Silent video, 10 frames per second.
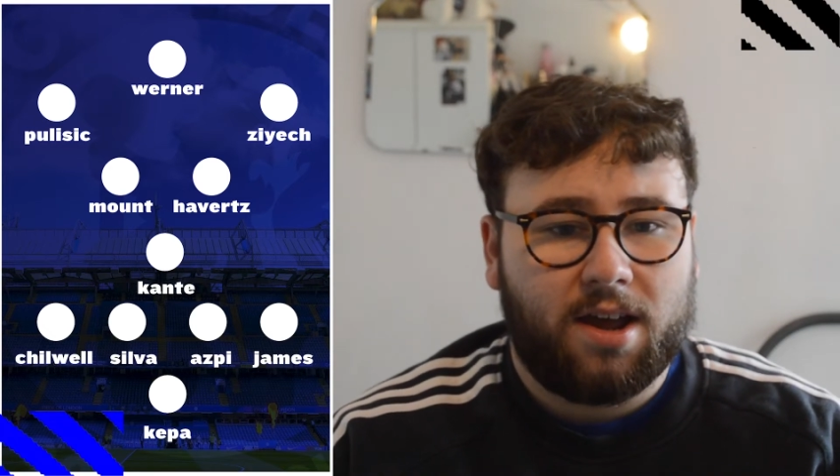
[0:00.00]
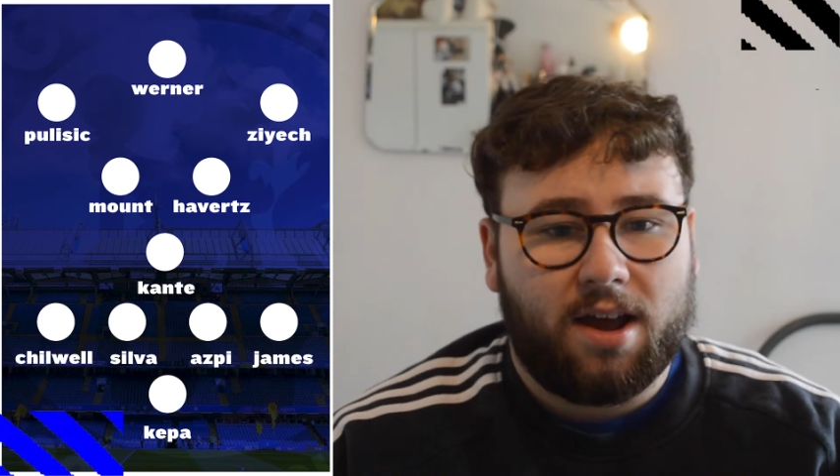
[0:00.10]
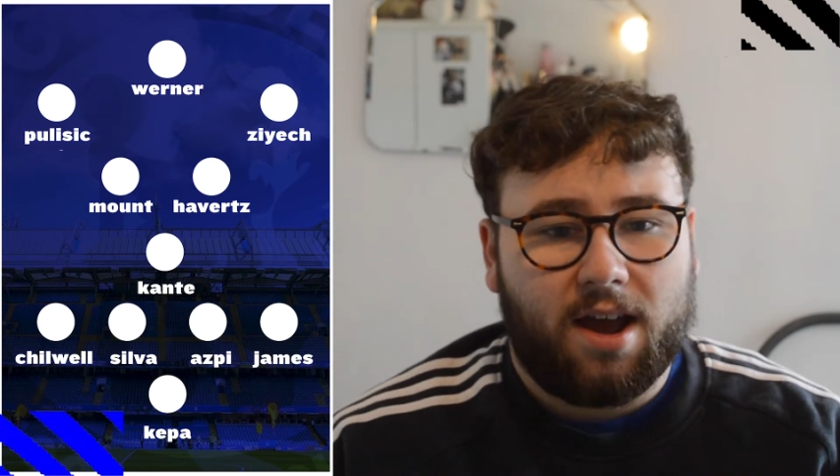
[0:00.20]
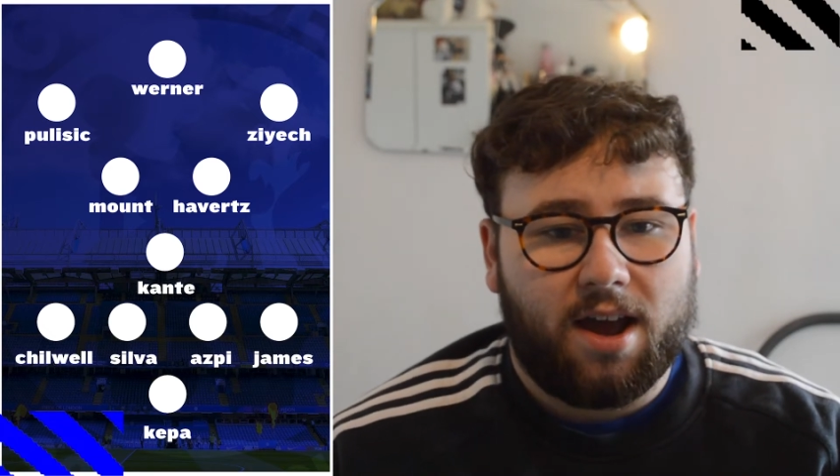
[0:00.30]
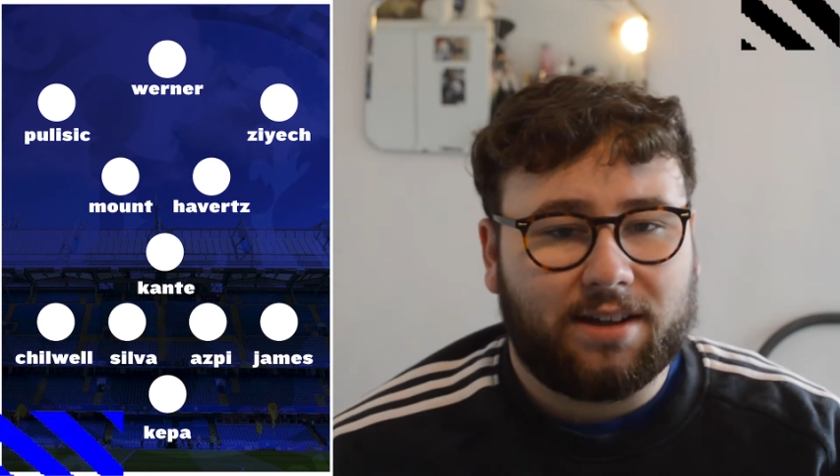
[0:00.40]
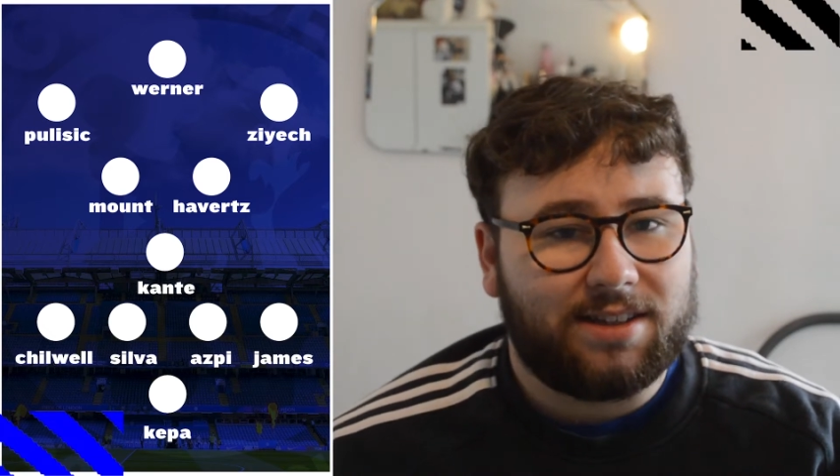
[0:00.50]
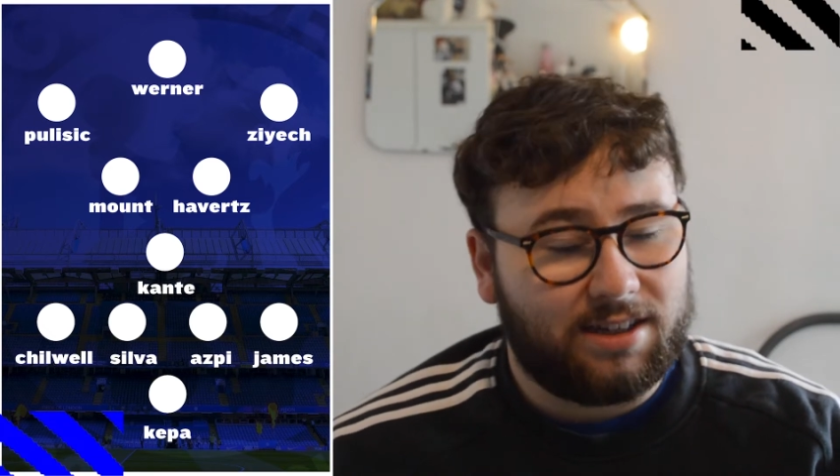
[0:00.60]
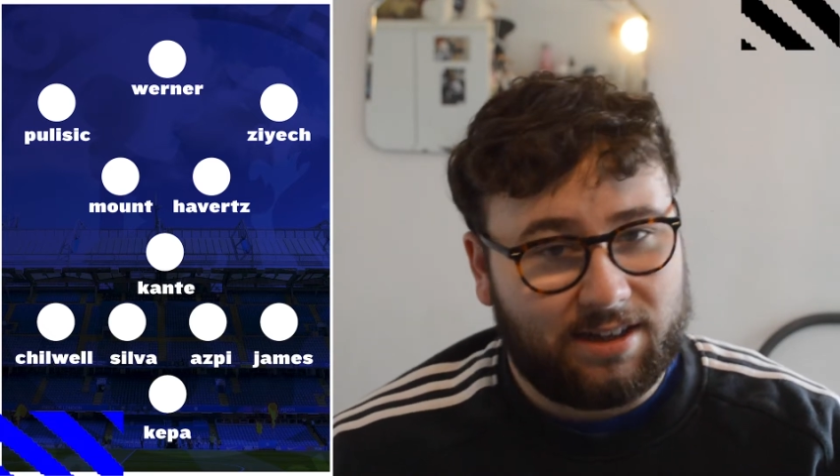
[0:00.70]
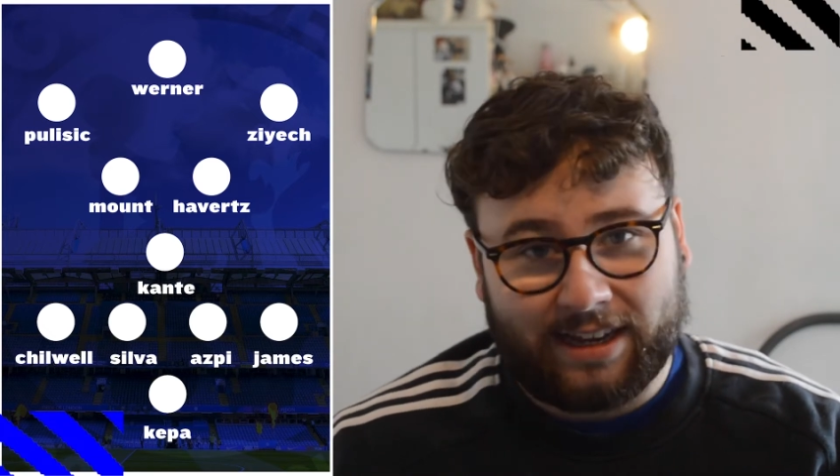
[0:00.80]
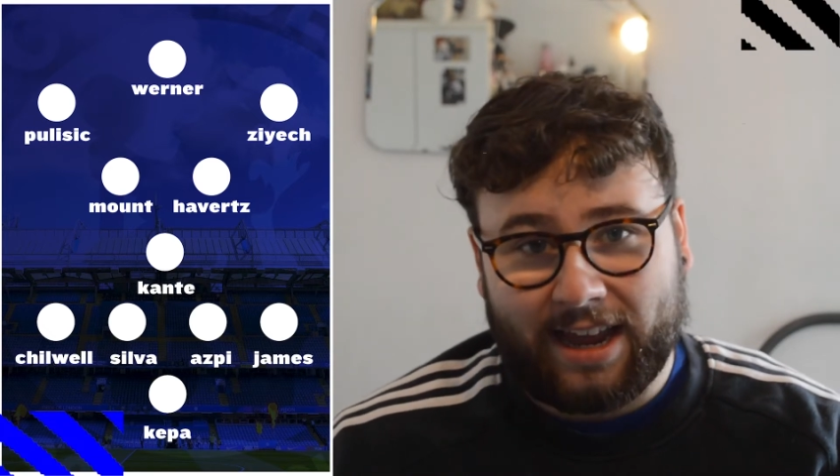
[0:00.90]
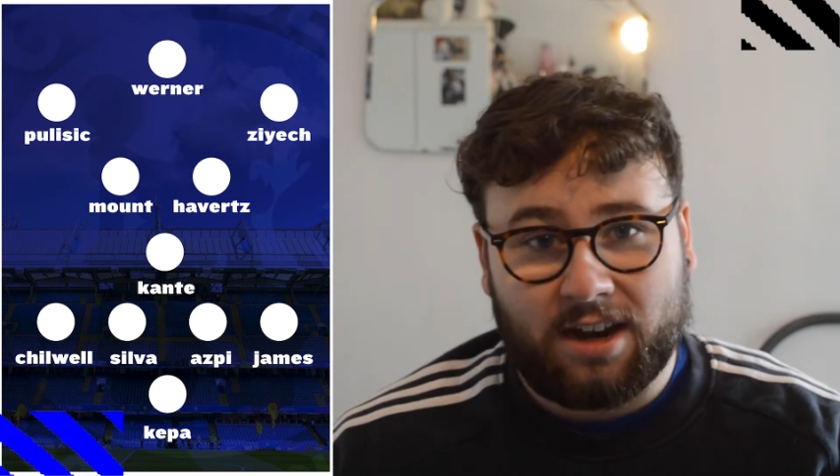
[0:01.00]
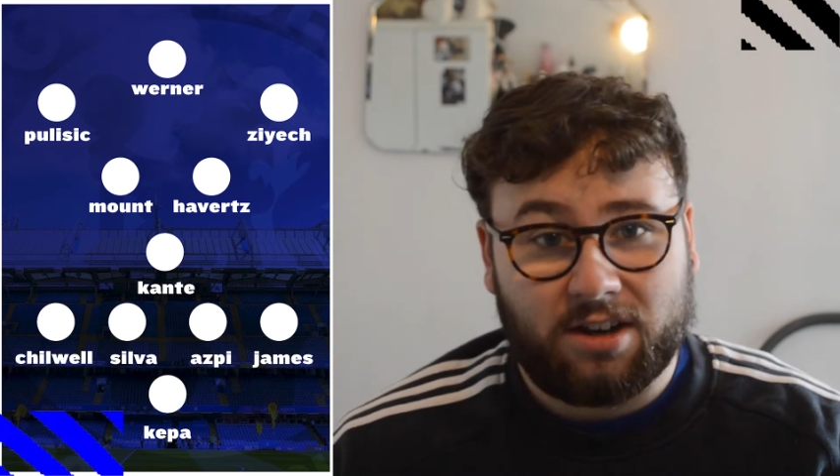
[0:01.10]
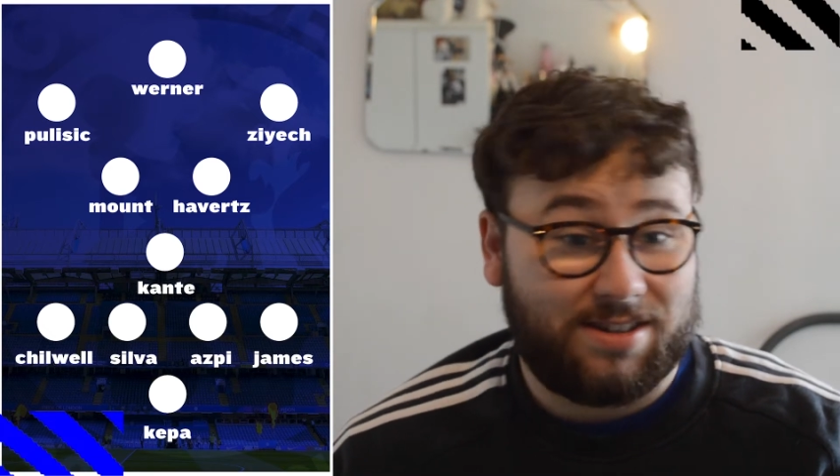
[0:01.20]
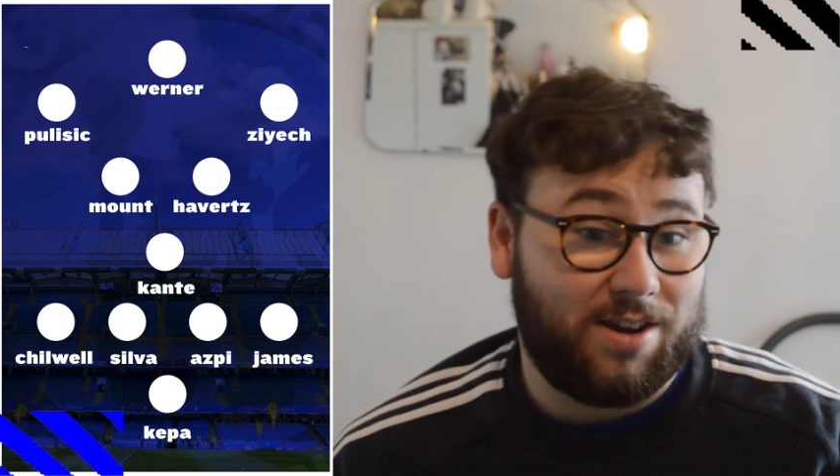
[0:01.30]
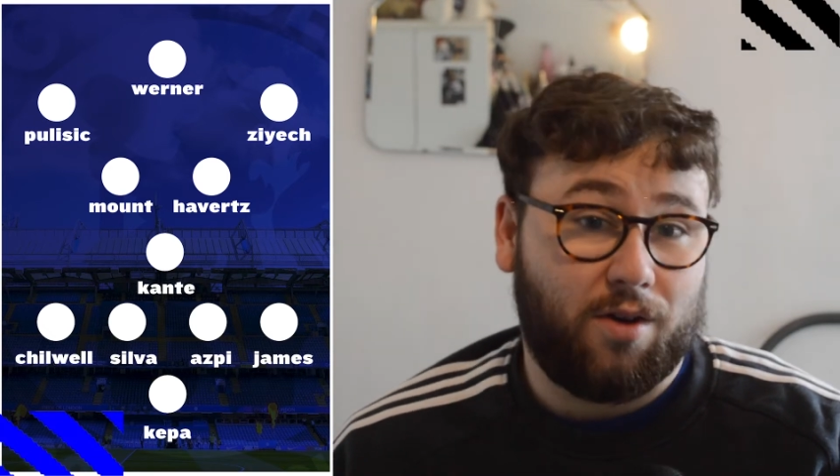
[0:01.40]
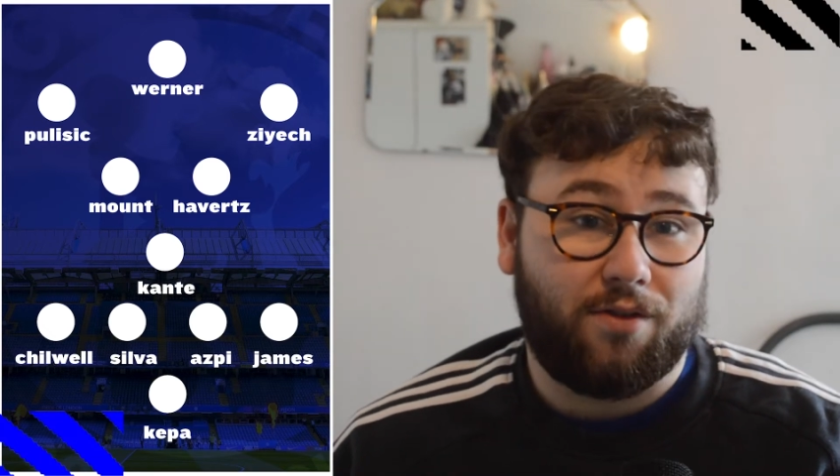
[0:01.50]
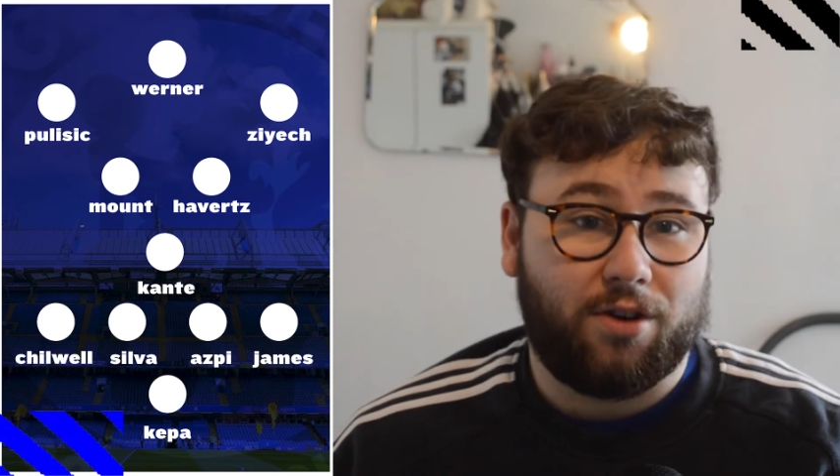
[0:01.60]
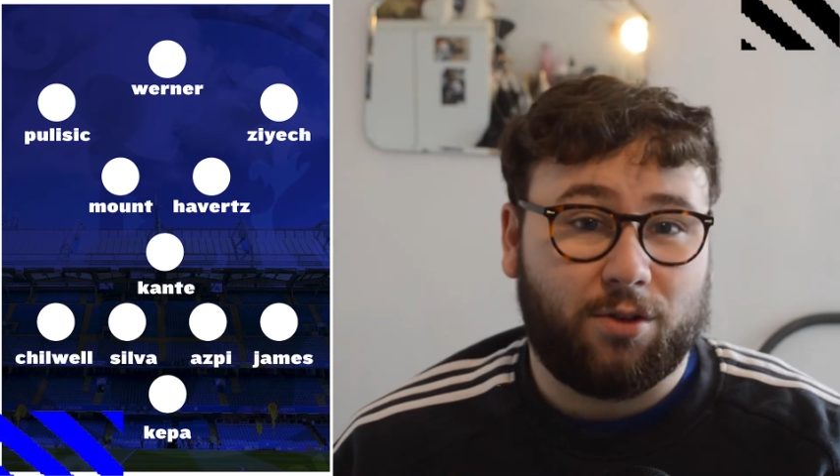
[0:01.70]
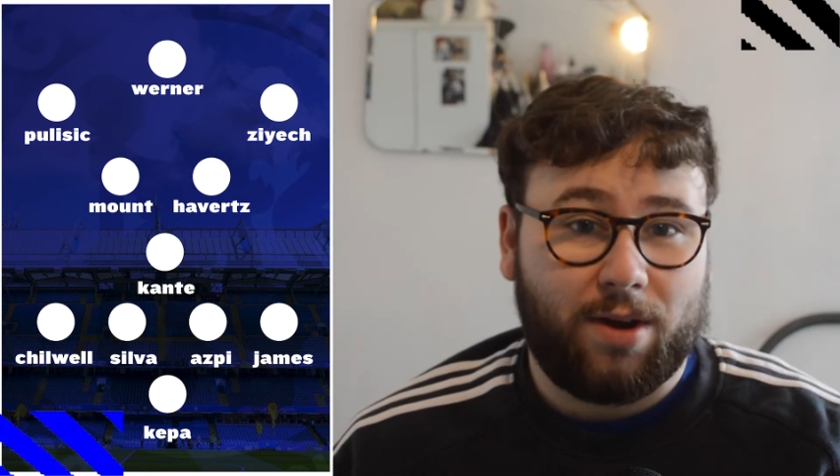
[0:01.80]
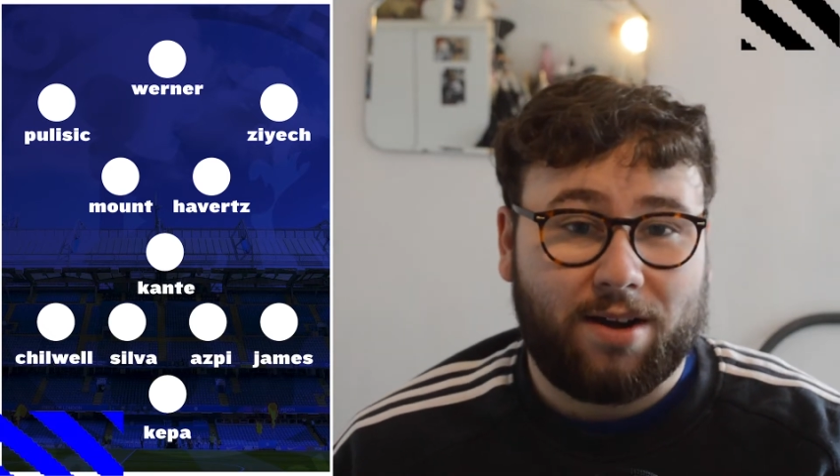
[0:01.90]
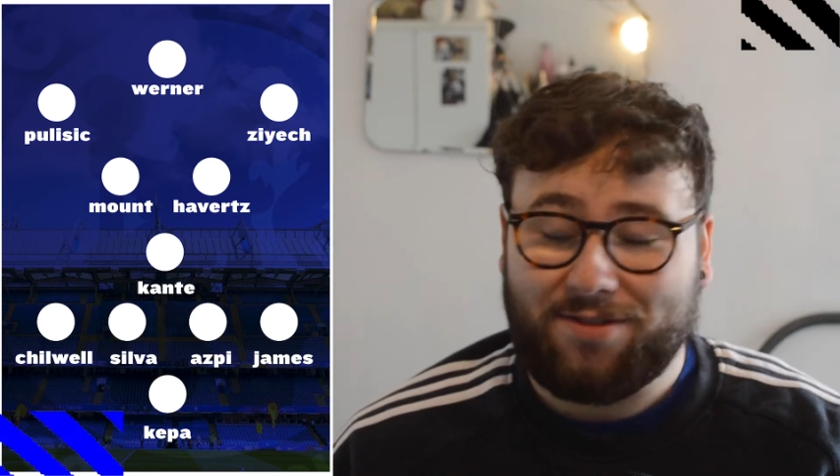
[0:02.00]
Again, Silva as well.